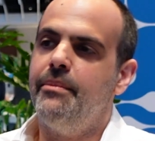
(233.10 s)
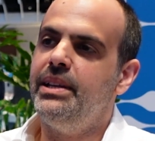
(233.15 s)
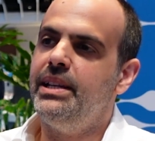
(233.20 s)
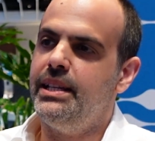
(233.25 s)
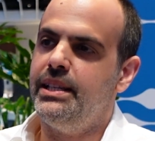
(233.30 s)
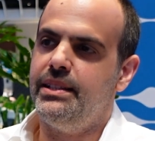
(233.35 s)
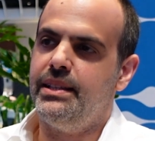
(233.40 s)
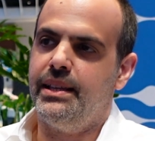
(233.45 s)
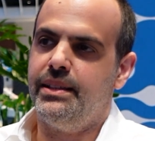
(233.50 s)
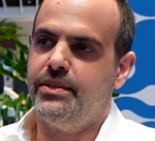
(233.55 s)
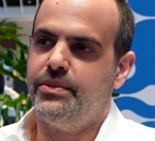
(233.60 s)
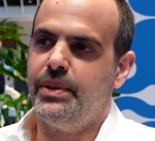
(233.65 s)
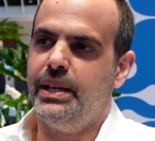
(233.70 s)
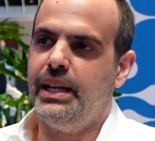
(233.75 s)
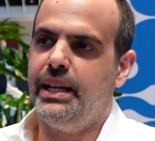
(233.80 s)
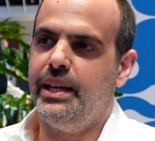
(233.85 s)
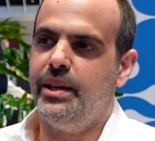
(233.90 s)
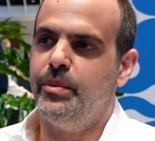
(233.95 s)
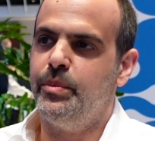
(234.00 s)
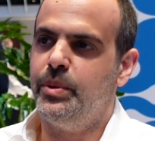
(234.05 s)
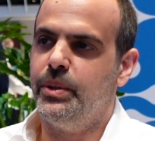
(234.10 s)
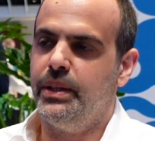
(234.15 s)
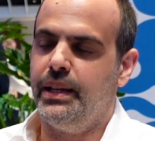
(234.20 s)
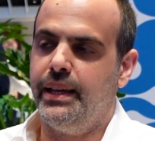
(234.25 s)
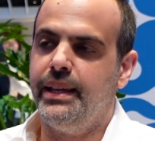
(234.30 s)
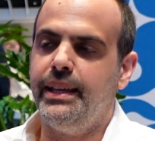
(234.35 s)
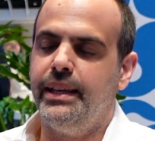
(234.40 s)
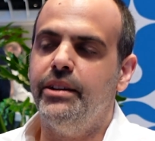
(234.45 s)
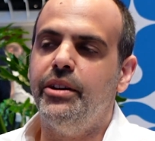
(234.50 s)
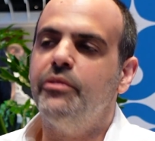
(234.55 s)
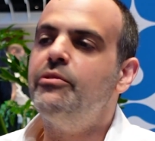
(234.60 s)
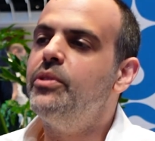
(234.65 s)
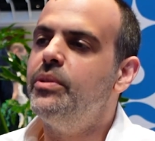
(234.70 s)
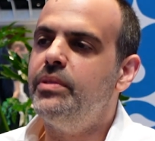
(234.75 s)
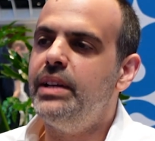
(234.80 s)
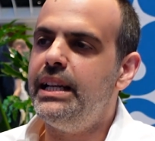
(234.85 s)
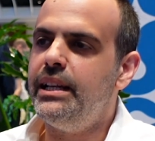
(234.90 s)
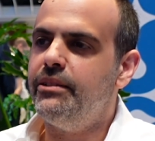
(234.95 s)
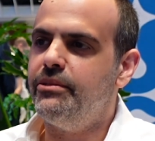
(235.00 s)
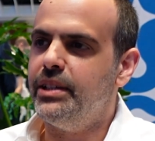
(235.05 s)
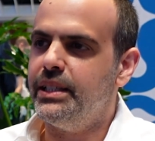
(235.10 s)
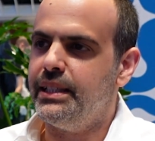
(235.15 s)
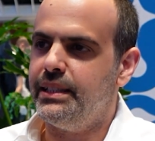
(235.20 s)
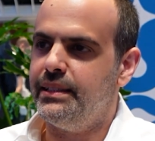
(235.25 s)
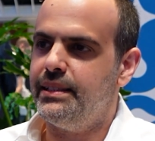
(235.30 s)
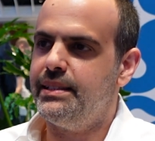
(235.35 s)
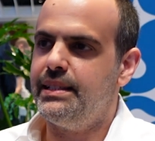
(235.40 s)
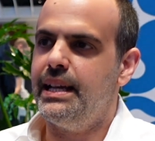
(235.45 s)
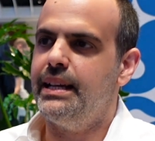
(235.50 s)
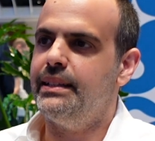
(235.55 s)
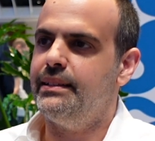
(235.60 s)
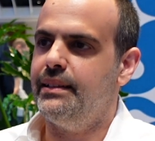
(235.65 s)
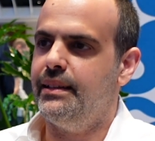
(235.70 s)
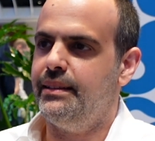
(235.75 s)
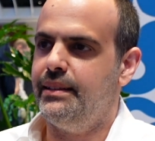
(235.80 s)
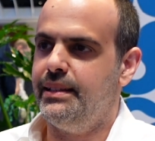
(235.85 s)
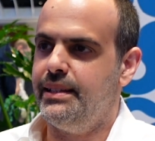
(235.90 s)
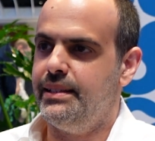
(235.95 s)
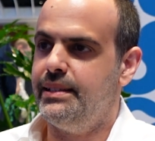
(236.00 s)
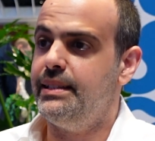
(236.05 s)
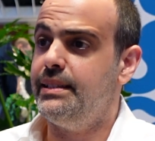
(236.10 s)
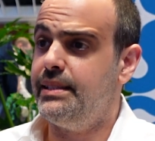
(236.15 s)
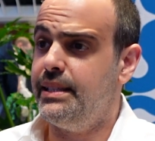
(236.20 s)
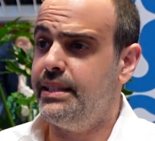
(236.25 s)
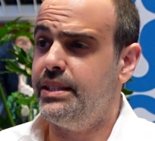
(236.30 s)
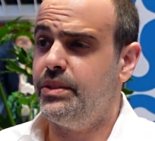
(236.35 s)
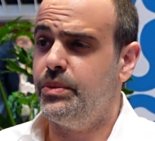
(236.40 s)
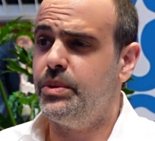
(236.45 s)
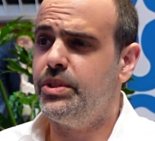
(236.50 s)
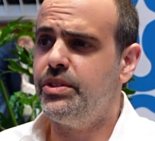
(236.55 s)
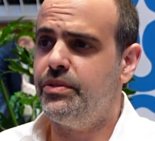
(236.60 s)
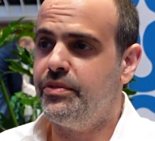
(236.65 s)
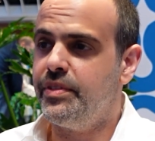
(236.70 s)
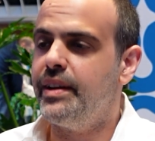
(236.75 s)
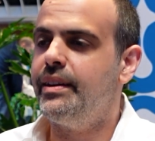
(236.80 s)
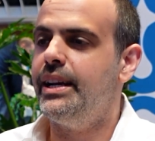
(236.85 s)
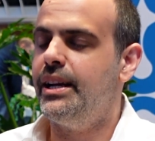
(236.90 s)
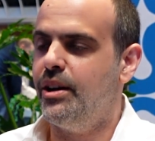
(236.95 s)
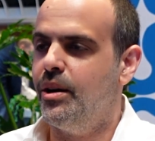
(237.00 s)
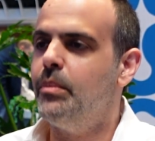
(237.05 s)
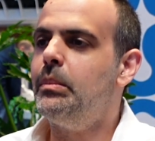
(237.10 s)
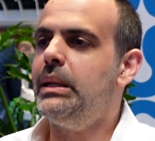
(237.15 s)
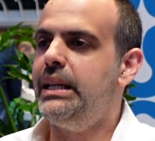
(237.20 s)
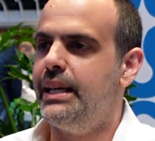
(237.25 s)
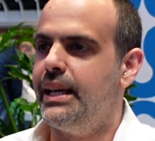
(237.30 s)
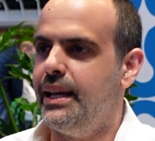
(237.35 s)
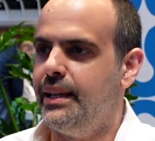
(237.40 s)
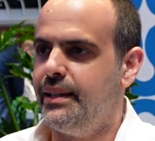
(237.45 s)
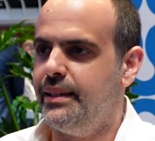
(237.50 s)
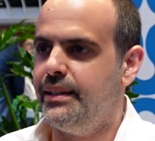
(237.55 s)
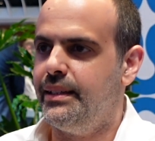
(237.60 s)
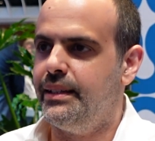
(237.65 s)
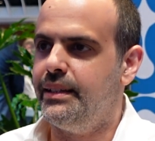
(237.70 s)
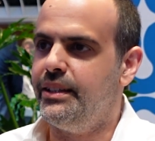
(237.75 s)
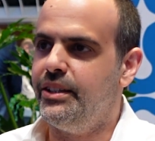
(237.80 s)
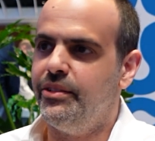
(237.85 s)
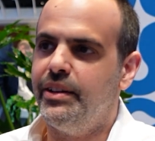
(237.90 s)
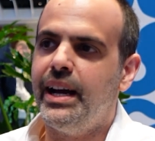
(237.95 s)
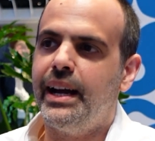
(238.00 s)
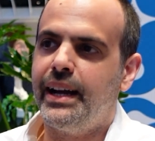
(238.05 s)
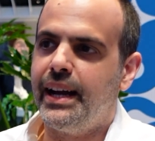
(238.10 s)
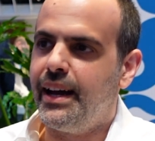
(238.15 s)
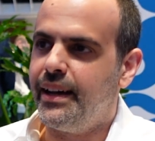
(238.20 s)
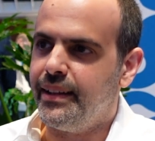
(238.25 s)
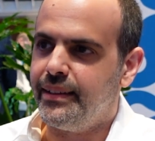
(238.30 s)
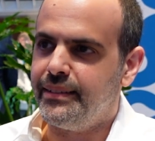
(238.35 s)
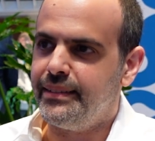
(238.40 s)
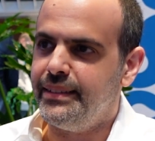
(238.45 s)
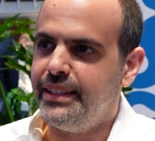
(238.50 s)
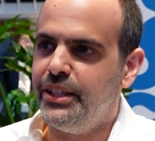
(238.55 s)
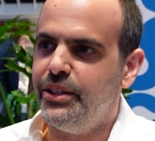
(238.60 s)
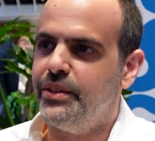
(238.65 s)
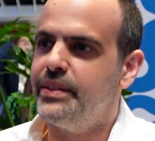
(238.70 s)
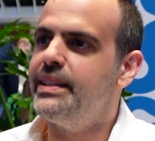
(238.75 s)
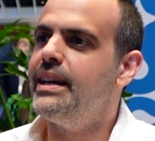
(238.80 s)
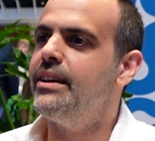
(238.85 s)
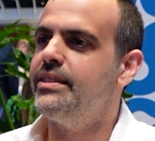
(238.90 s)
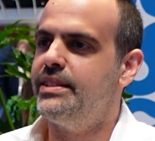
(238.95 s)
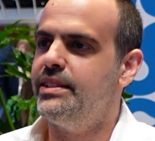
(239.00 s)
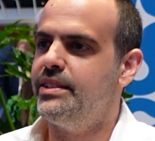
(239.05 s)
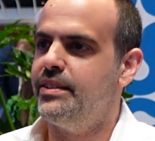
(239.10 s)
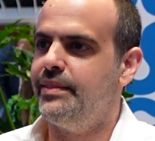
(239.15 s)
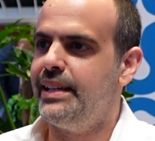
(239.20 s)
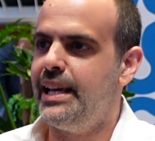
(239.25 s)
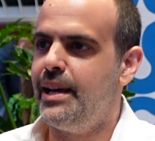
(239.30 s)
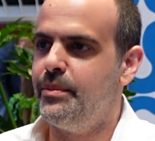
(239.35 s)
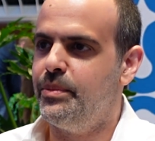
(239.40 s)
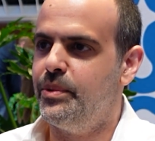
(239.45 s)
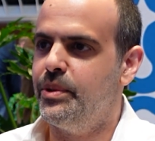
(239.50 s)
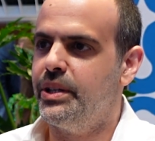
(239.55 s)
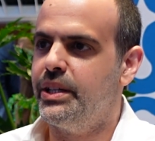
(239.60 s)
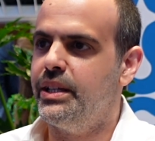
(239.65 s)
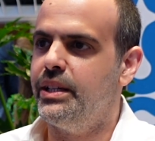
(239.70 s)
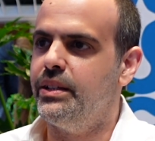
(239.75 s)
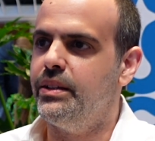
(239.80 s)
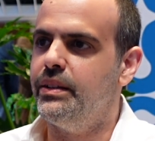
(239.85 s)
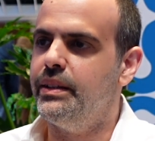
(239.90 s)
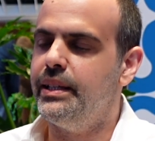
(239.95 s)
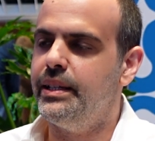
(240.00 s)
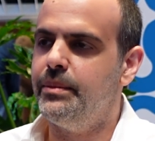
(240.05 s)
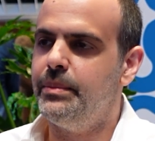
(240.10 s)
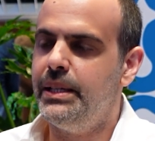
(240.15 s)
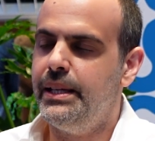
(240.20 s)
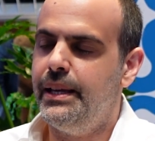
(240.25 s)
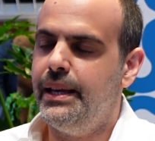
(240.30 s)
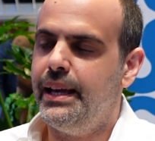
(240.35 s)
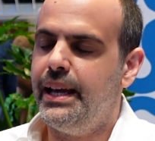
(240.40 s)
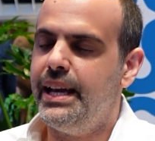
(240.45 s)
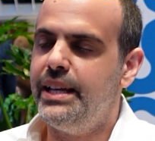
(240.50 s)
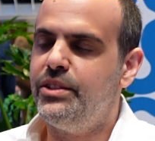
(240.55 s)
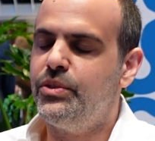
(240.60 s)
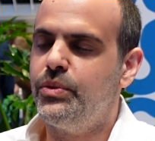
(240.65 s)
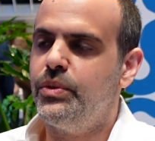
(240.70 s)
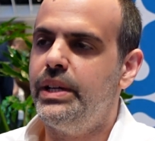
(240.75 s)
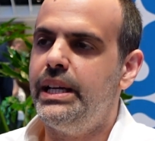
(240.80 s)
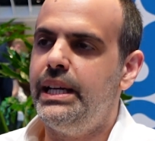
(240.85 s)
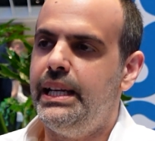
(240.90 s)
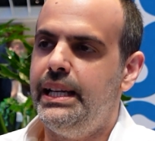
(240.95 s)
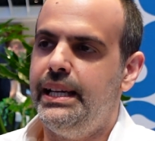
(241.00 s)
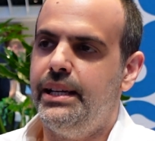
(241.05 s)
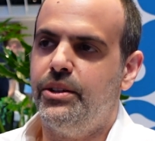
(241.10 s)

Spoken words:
It's really important. If we really want to understand these diseases, which are very complicated, and you have got thousands of labs working on them, it's really